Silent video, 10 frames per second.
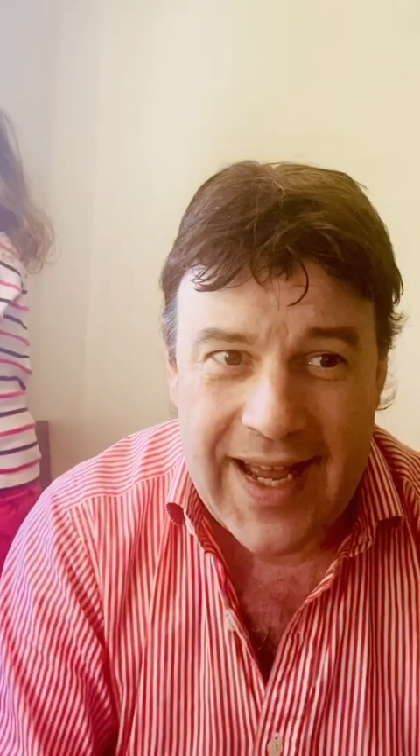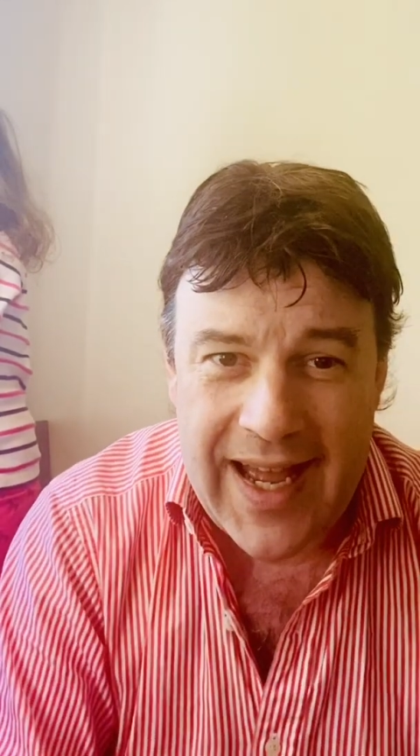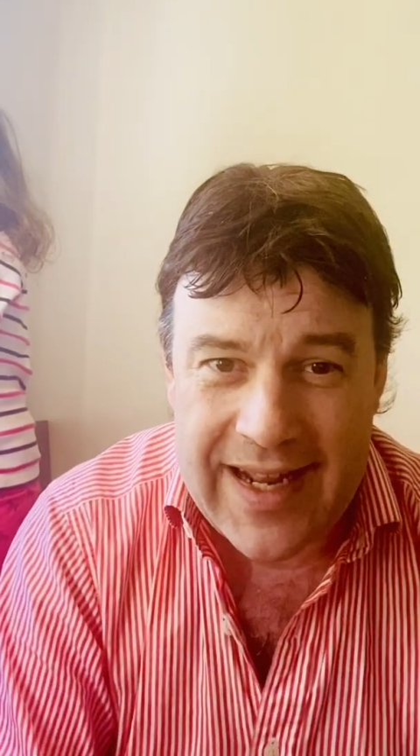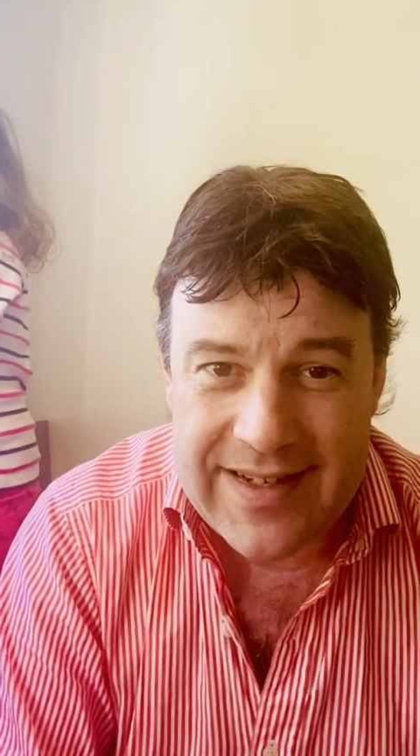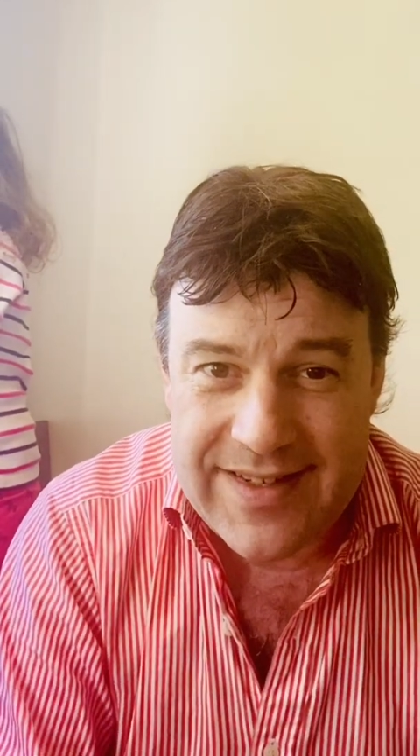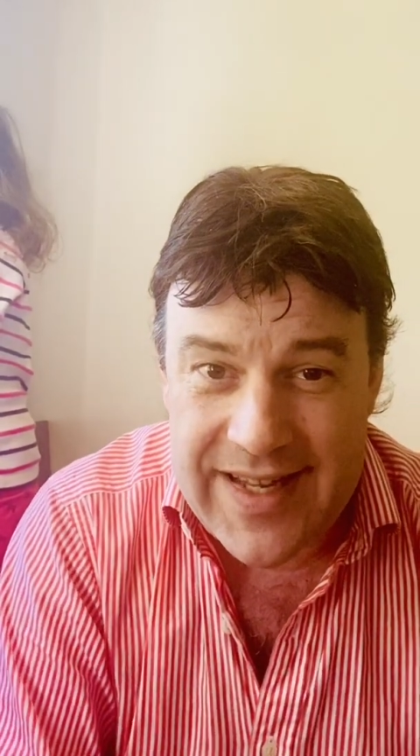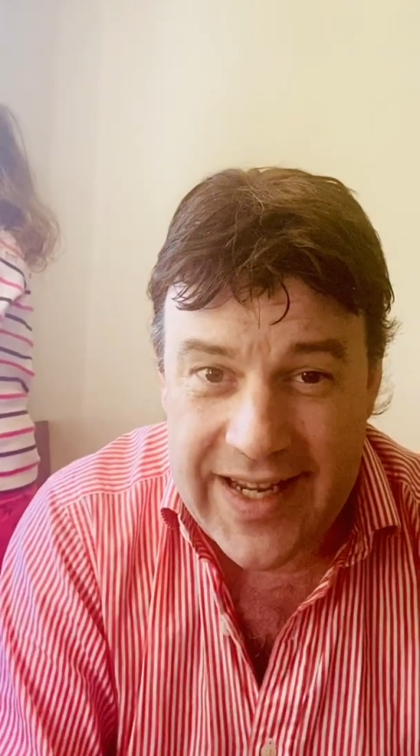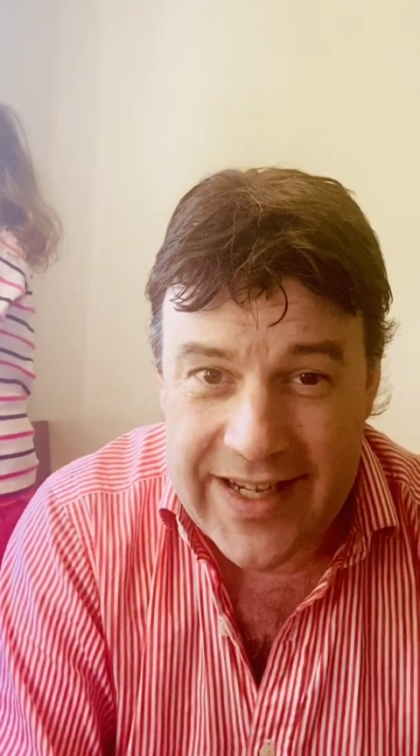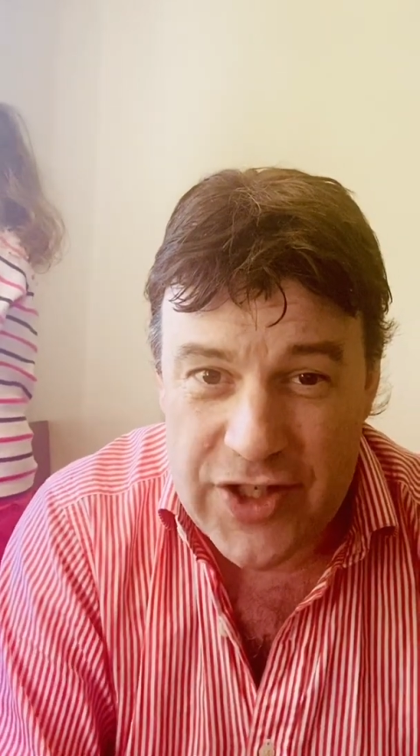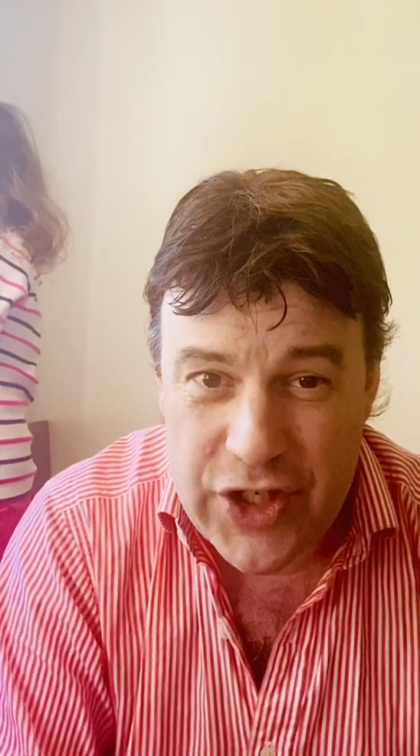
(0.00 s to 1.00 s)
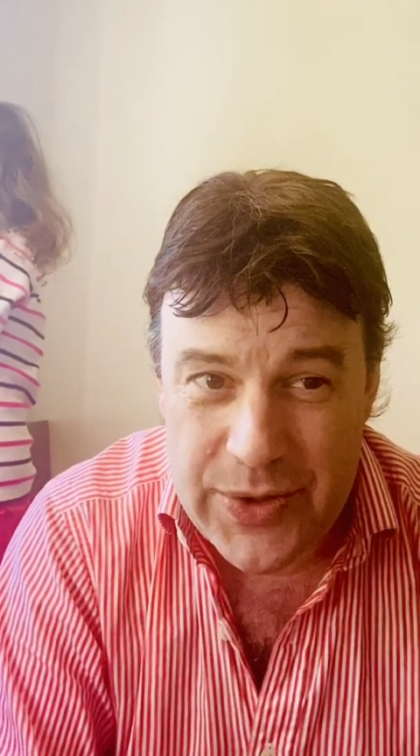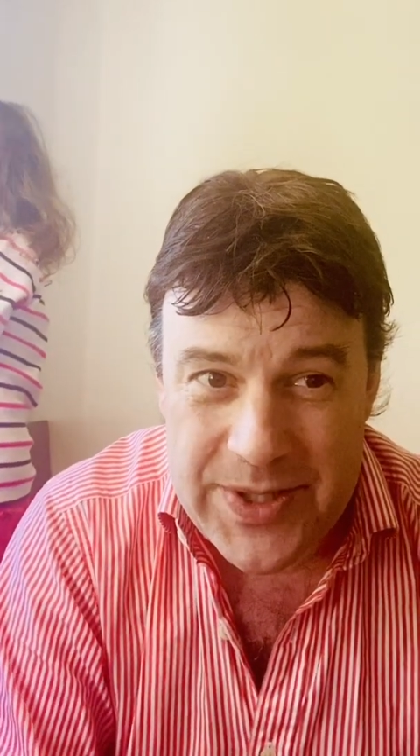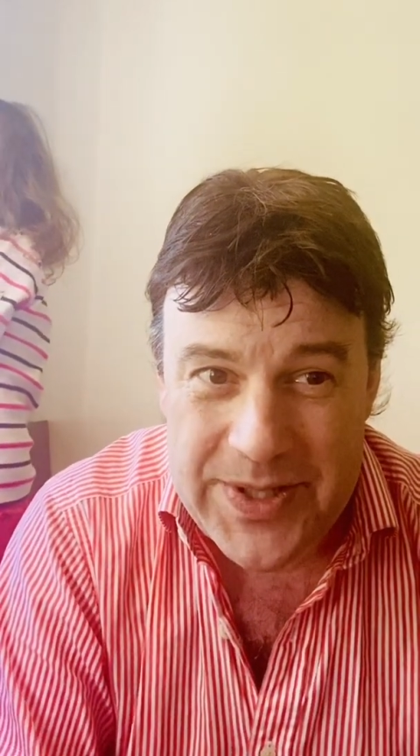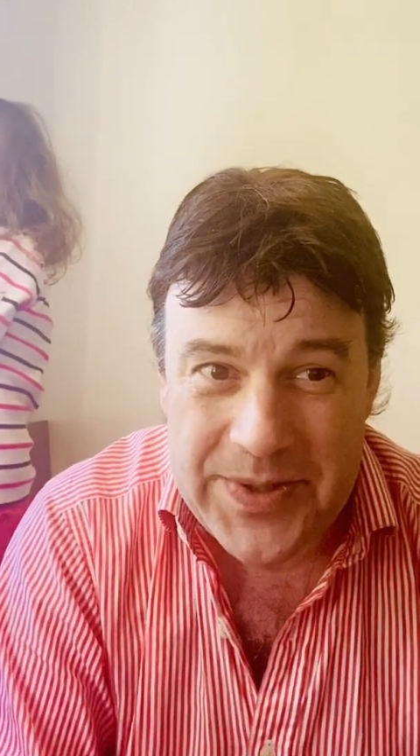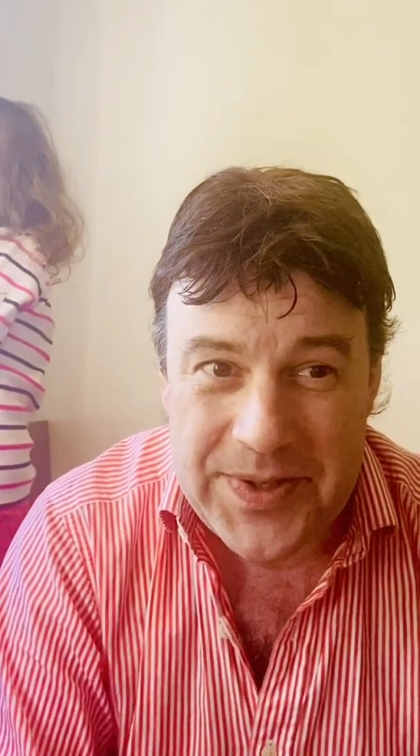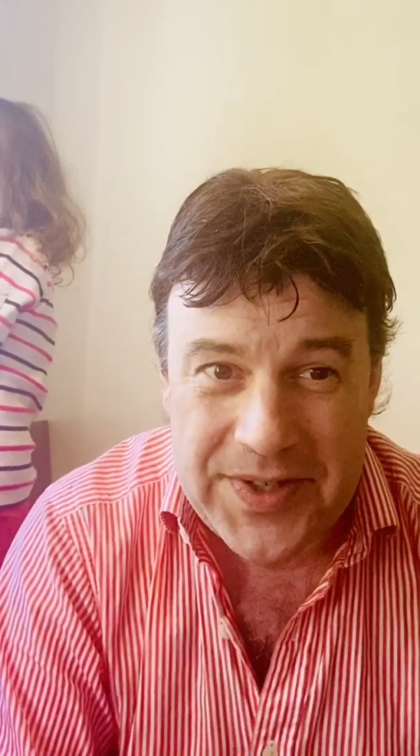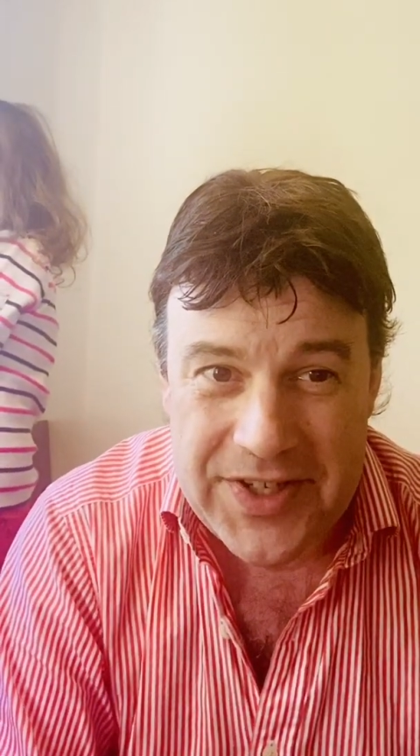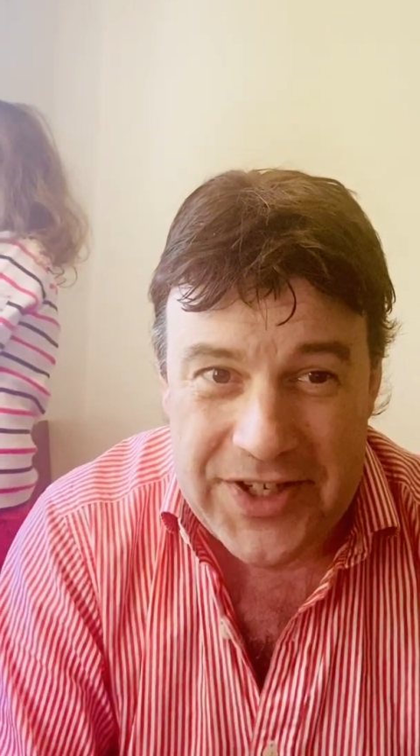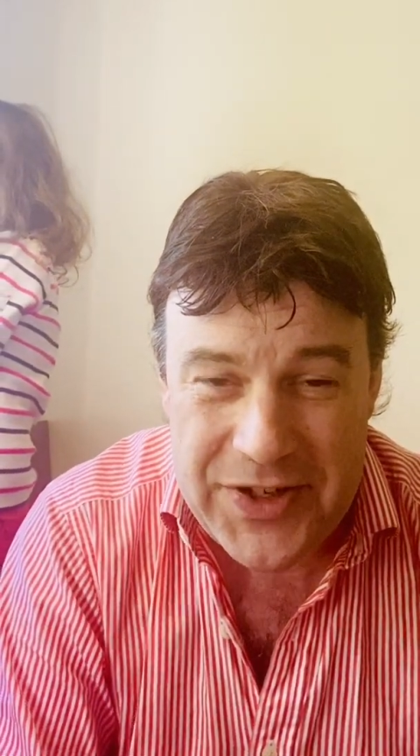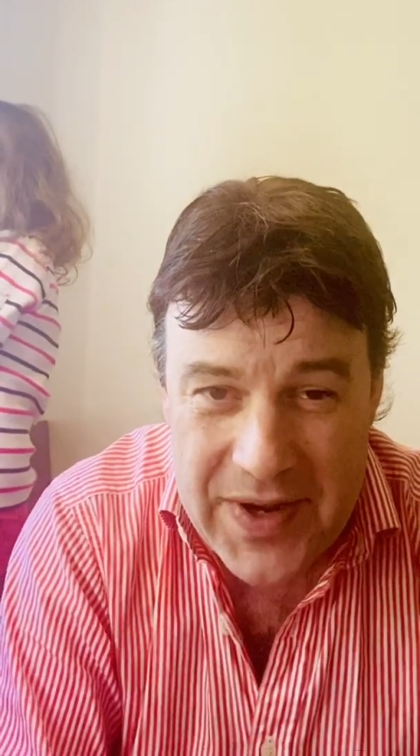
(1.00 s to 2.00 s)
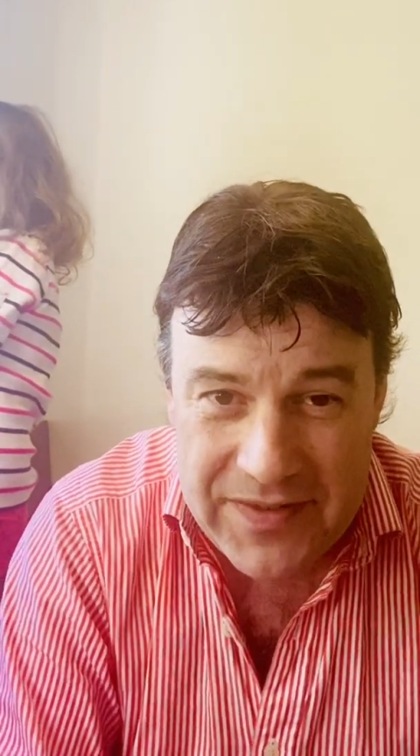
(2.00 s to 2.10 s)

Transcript: and singing a show tune. You